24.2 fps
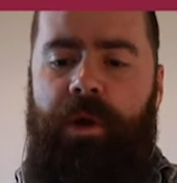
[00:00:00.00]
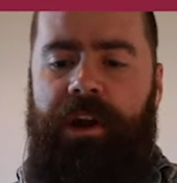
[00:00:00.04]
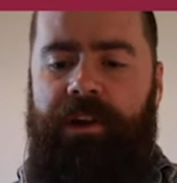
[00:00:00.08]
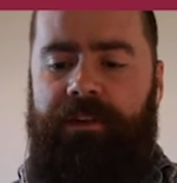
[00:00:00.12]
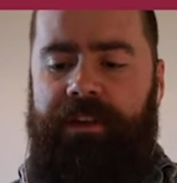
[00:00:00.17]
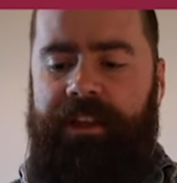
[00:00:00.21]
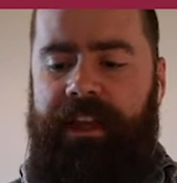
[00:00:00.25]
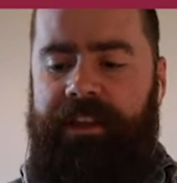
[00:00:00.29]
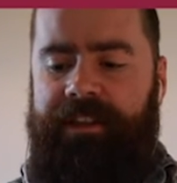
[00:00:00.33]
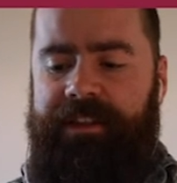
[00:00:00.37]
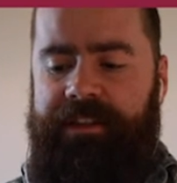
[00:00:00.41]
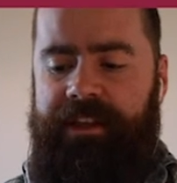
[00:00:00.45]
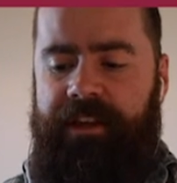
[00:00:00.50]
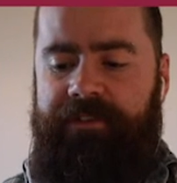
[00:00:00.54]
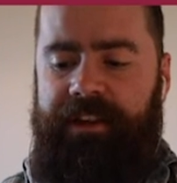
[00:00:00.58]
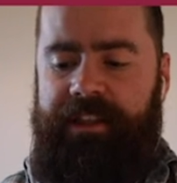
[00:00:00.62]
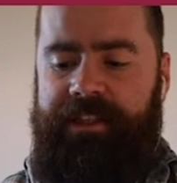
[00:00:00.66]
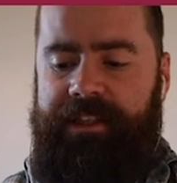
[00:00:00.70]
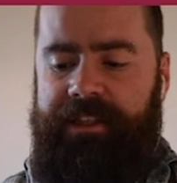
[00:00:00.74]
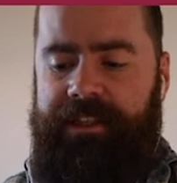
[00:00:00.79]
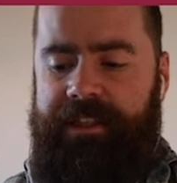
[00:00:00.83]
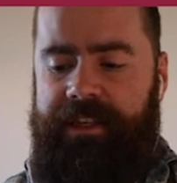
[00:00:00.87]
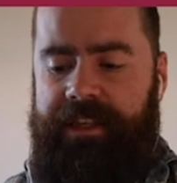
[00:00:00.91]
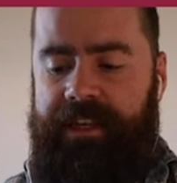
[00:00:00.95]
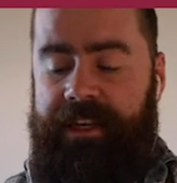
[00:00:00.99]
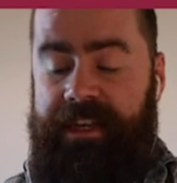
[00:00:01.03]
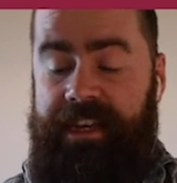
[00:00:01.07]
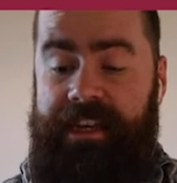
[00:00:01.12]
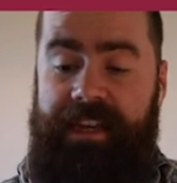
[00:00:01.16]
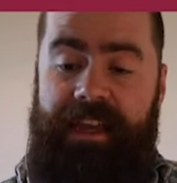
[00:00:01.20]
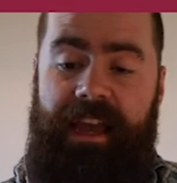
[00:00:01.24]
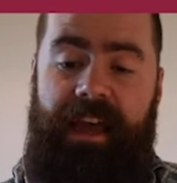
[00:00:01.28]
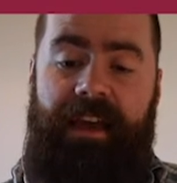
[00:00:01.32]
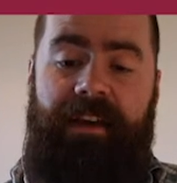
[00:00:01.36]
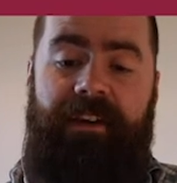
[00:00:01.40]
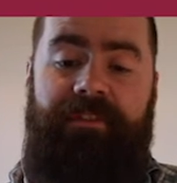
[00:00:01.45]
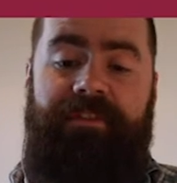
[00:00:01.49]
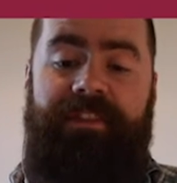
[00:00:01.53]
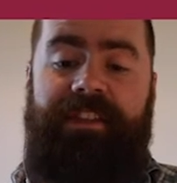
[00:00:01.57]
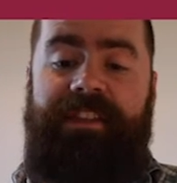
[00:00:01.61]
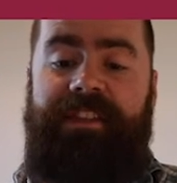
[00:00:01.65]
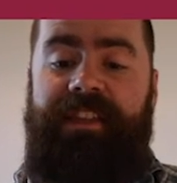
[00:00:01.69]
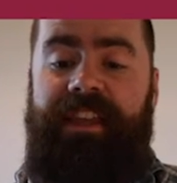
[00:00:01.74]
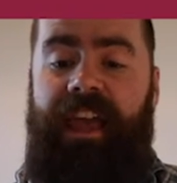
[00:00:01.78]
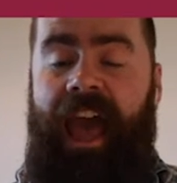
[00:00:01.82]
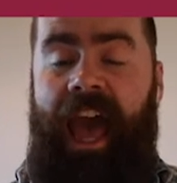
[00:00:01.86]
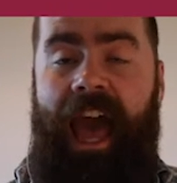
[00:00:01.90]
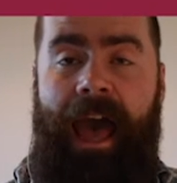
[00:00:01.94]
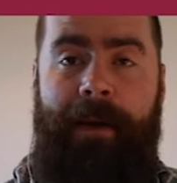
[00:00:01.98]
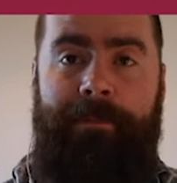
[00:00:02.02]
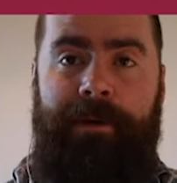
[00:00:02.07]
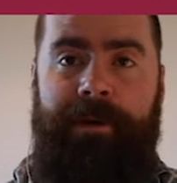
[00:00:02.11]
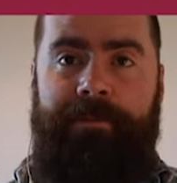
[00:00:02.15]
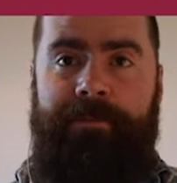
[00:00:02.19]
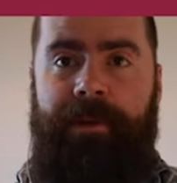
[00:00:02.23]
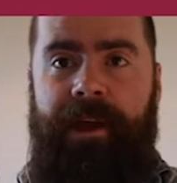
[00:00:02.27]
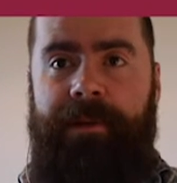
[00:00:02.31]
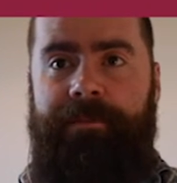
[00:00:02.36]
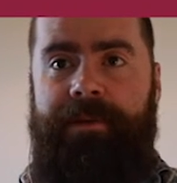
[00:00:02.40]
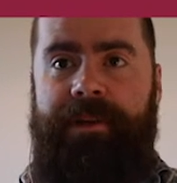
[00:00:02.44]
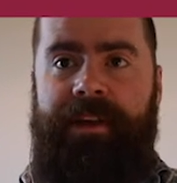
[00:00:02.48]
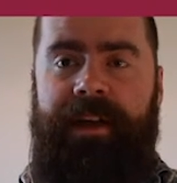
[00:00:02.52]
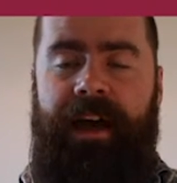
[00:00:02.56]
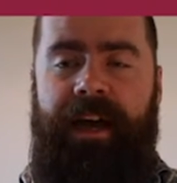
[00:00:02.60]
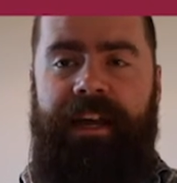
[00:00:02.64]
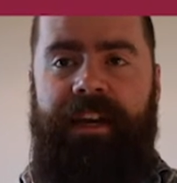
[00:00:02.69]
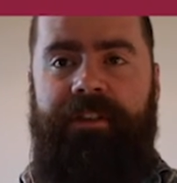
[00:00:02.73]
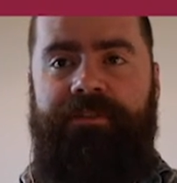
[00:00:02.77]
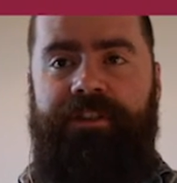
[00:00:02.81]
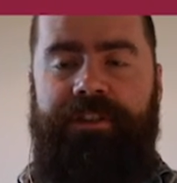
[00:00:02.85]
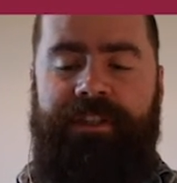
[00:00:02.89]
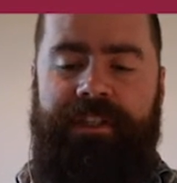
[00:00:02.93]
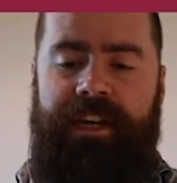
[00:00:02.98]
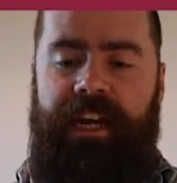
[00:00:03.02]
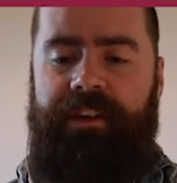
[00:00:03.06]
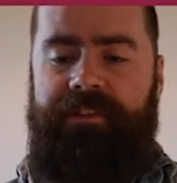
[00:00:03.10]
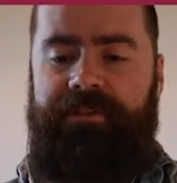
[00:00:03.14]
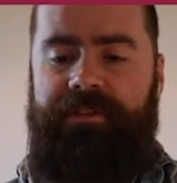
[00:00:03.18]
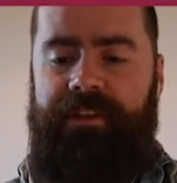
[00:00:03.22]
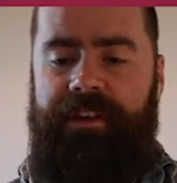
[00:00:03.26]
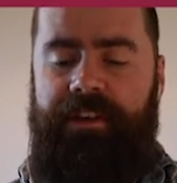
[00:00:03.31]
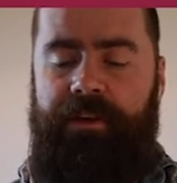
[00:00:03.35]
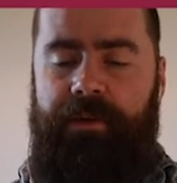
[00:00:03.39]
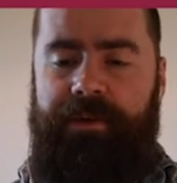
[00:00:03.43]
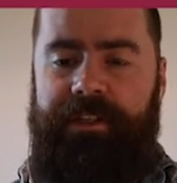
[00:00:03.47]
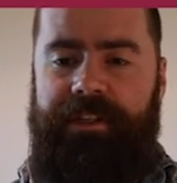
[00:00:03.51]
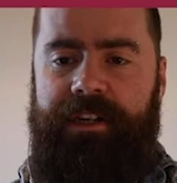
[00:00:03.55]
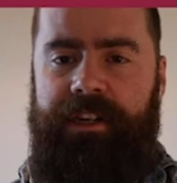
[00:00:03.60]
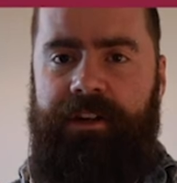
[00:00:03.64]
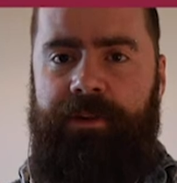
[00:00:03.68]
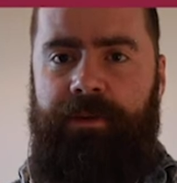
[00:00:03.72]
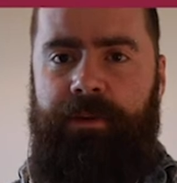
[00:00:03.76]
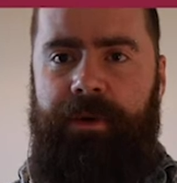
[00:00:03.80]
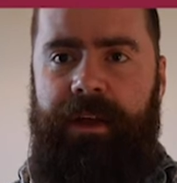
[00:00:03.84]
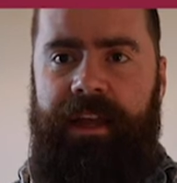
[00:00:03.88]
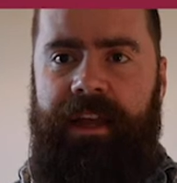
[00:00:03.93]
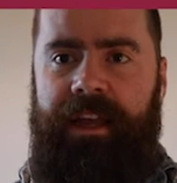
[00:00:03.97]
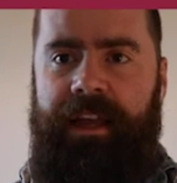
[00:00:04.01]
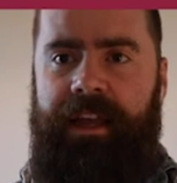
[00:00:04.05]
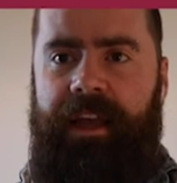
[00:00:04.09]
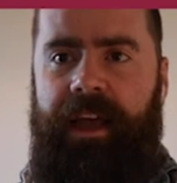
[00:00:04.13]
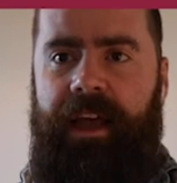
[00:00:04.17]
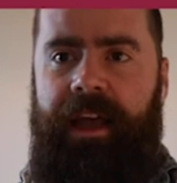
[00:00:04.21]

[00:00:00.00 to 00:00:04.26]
Whether if it's the app, it might be kind of just as in a quick